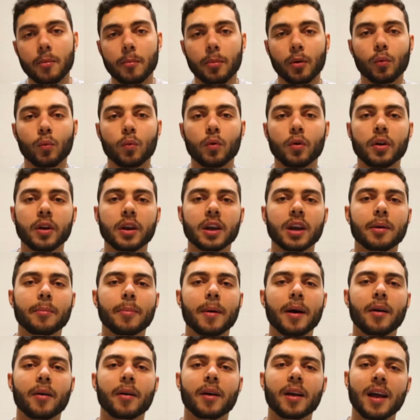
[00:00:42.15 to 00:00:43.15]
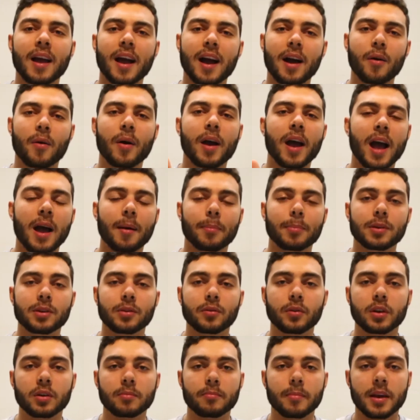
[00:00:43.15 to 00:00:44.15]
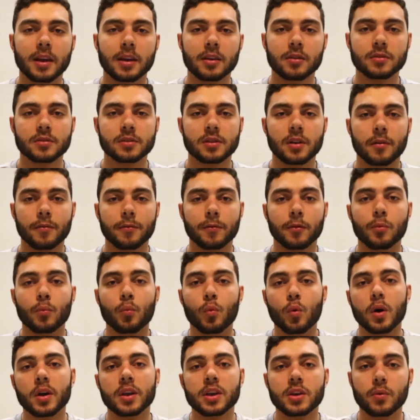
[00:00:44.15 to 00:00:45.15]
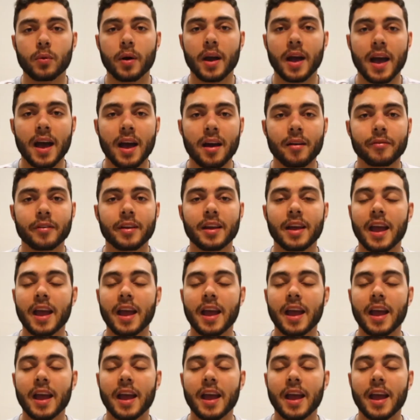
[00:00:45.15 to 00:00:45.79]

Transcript: but worrying about how happy you can make yourself from what you have.